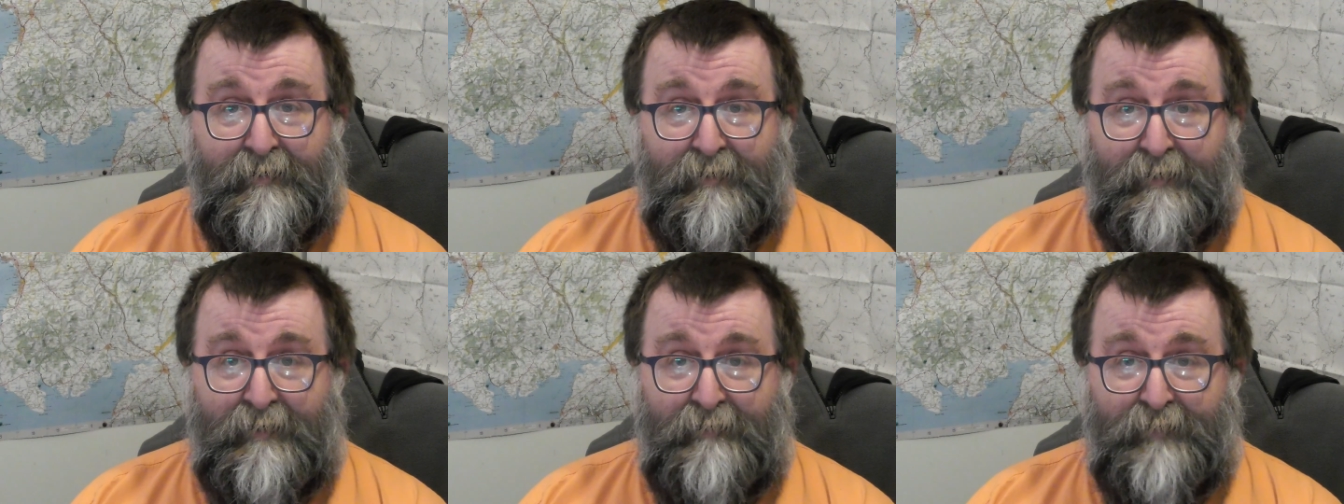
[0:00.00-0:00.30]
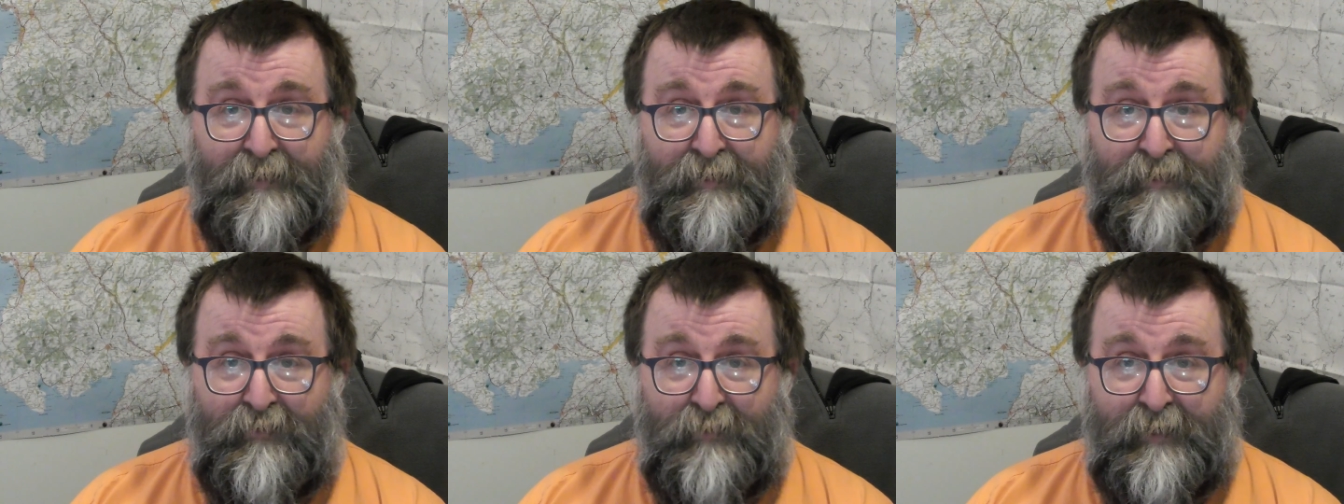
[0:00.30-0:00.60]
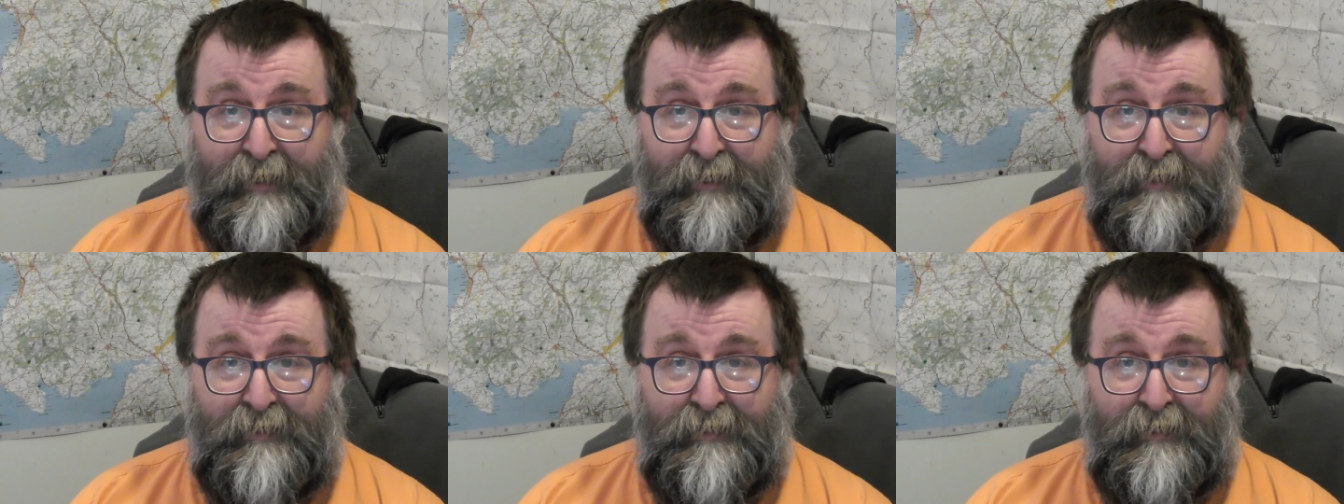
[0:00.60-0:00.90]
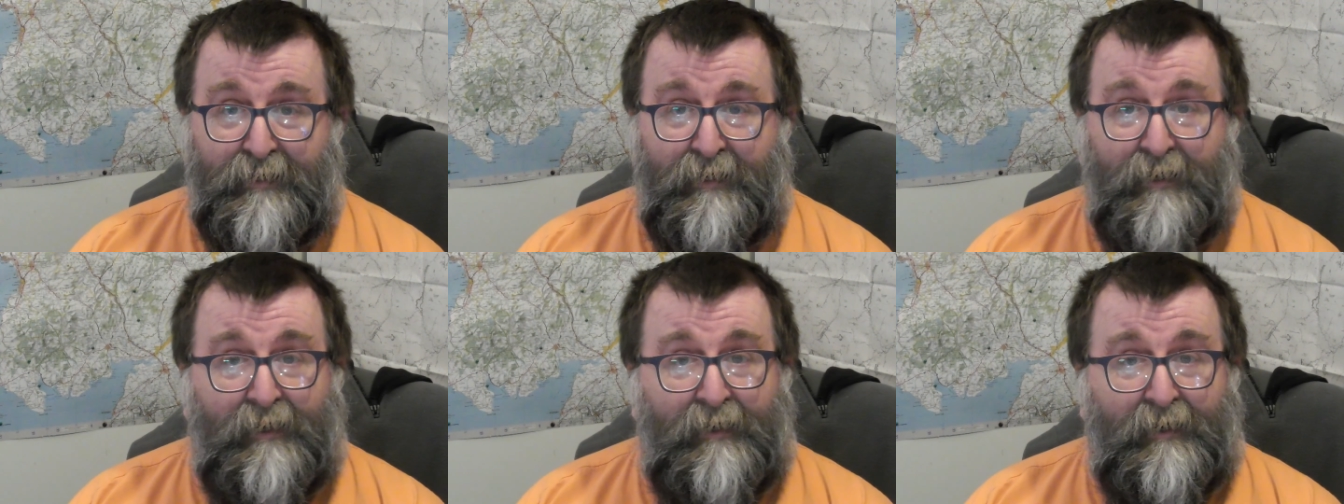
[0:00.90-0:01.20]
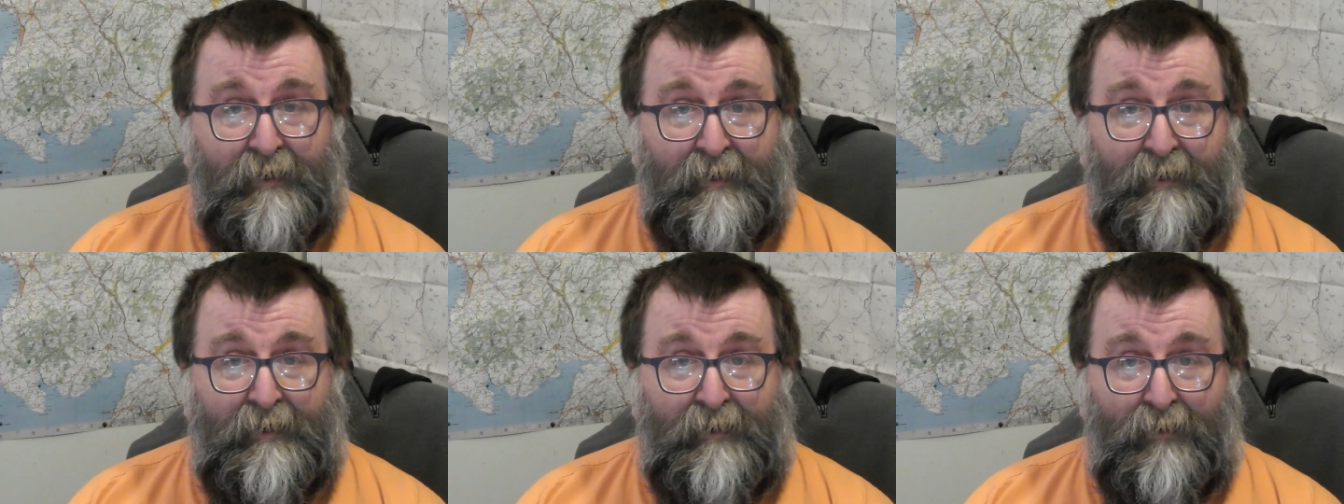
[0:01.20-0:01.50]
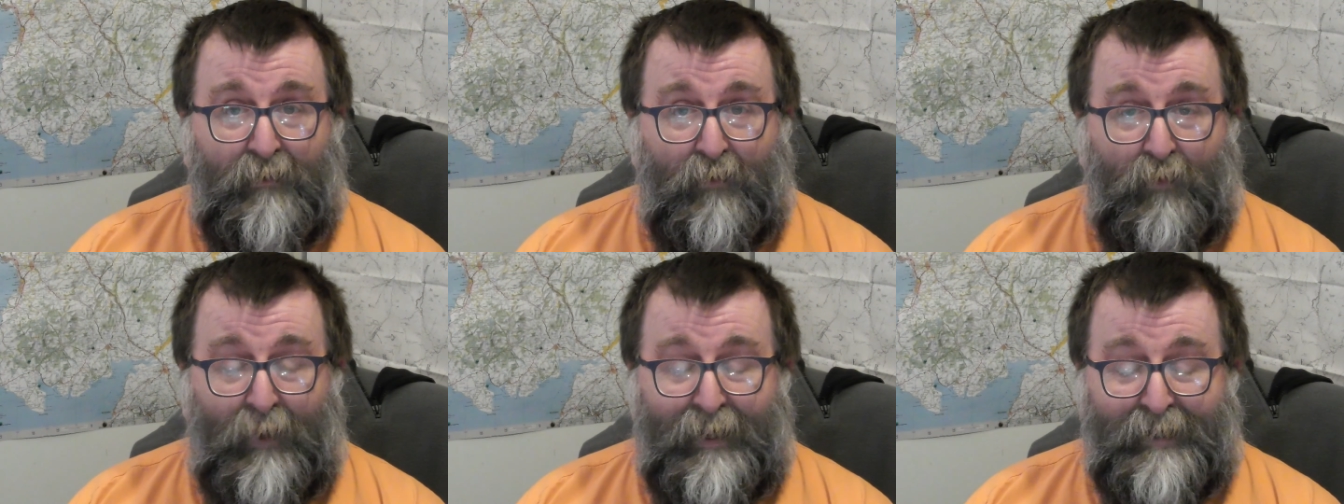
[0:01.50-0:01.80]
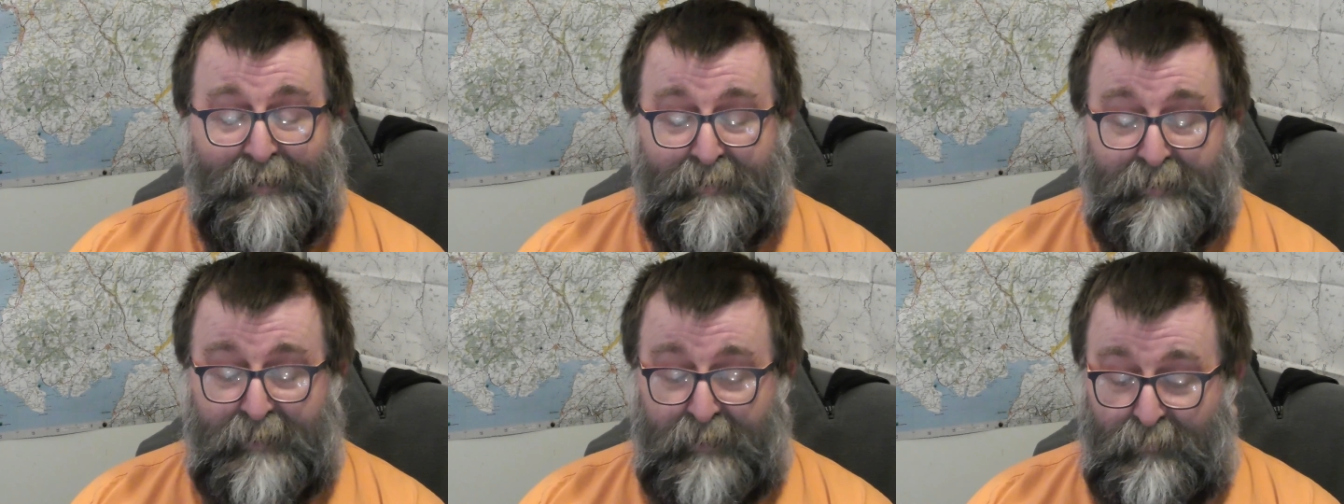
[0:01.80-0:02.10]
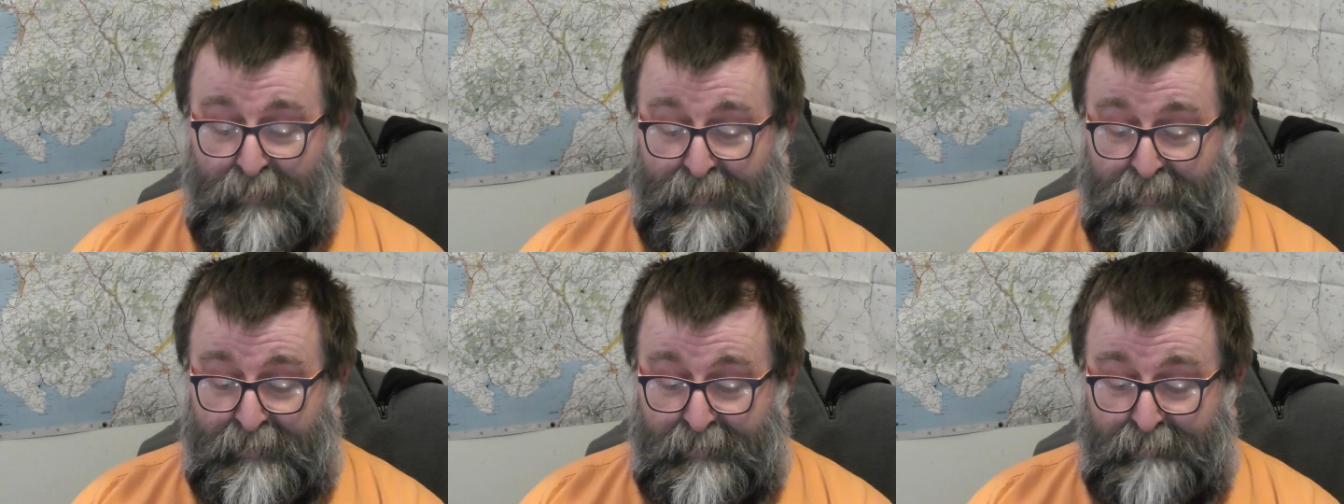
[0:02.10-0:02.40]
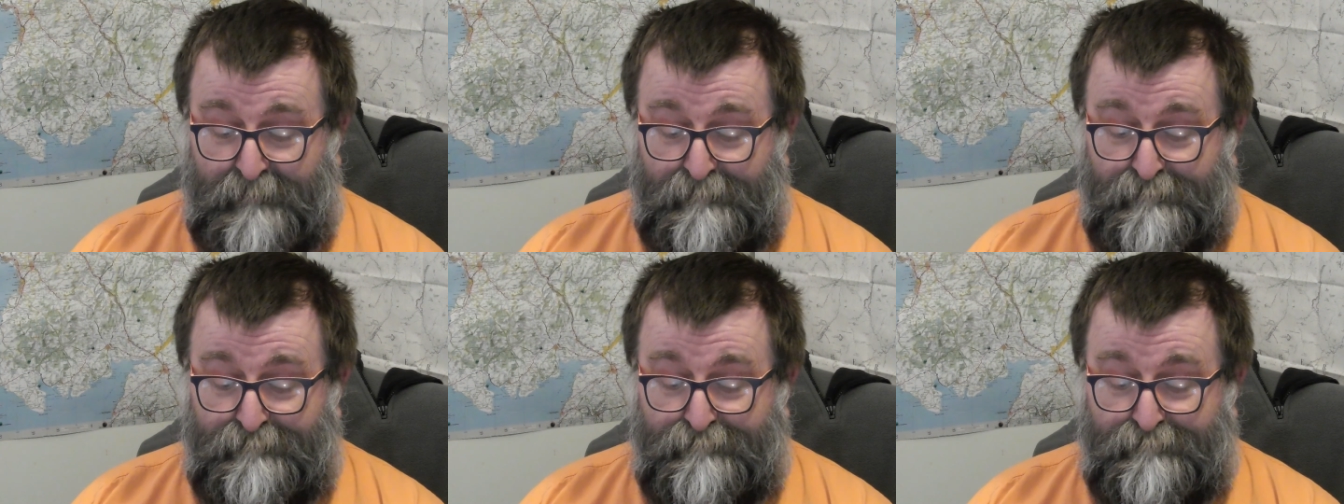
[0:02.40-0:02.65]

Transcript: of this week's Wednesday Wisdom.